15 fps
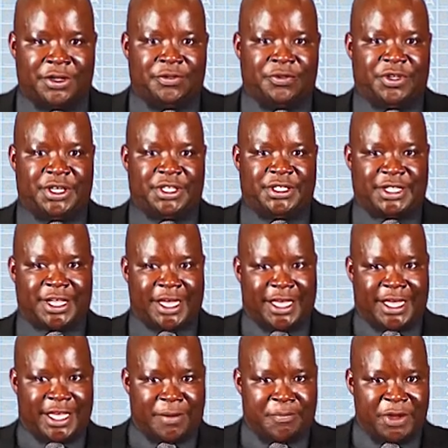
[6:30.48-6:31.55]
These are a
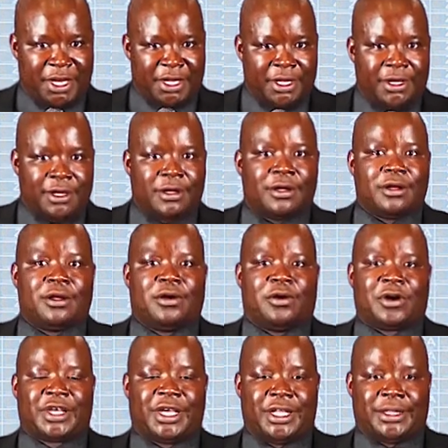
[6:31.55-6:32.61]
company,
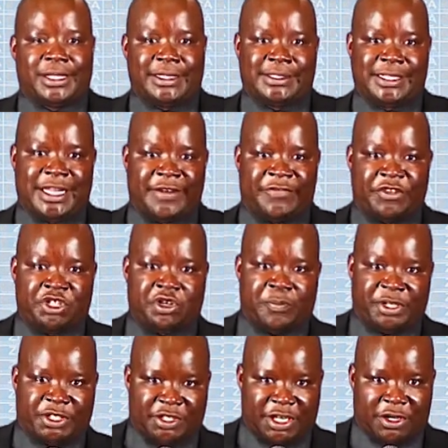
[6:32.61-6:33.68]
okay, that is an artificial
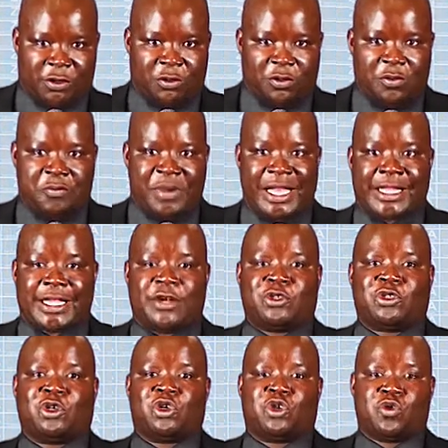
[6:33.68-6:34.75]
person at law, but can
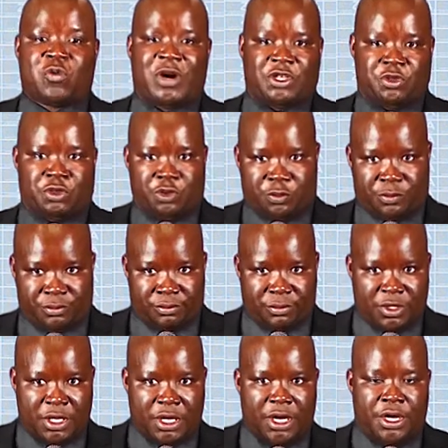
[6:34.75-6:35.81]
also do what you do.
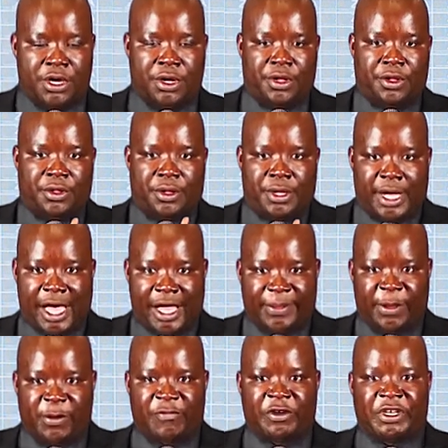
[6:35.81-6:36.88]
And
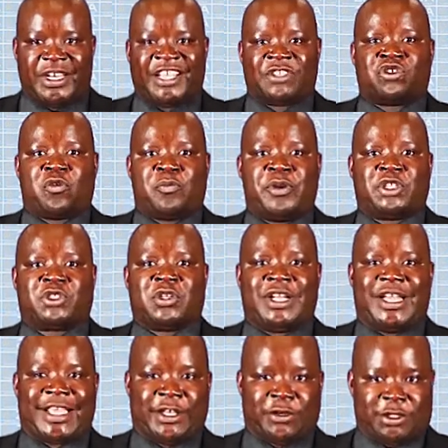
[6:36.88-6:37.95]
then you've got a natural person
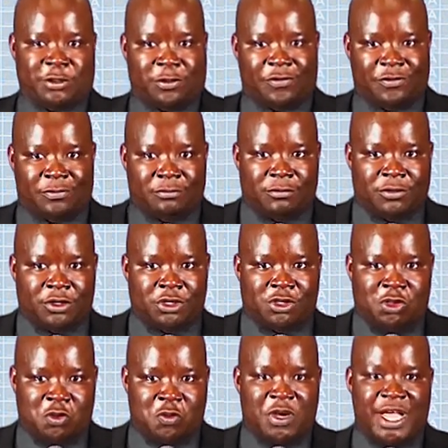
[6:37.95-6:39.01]
like yourself.
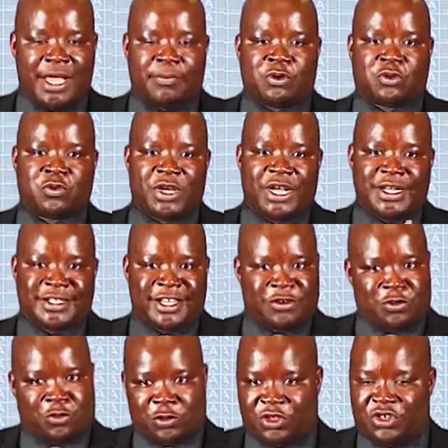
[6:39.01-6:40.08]
You are able to enter
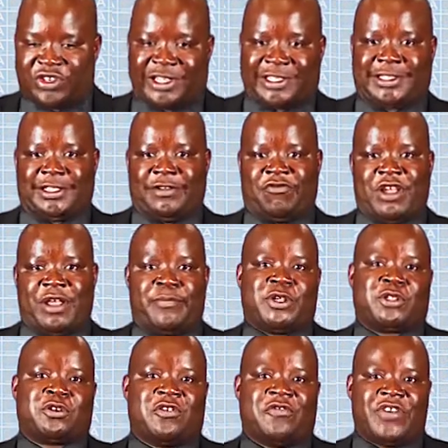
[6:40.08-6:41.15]
into contracts if you're a
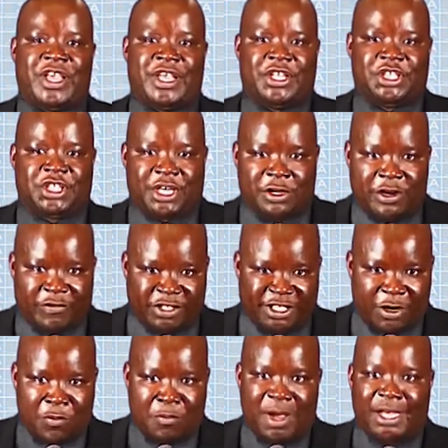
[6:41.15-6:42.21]
person of age and you have
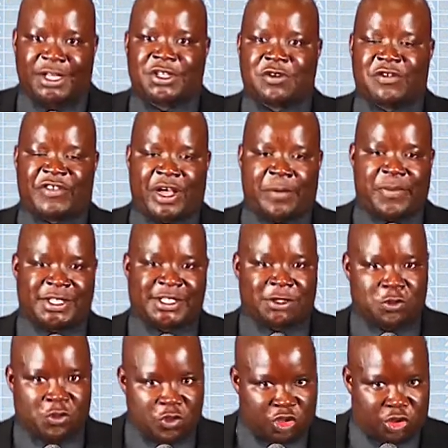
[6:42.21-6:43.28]
sound mind and you have capacity
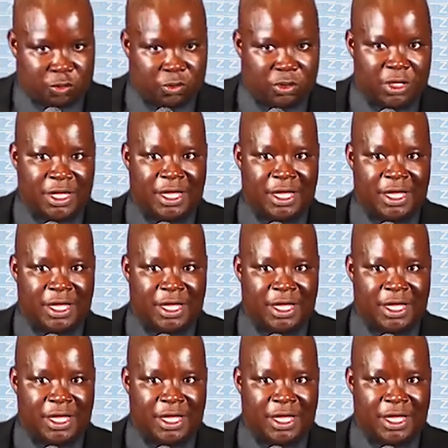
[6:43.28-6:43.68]
to do so.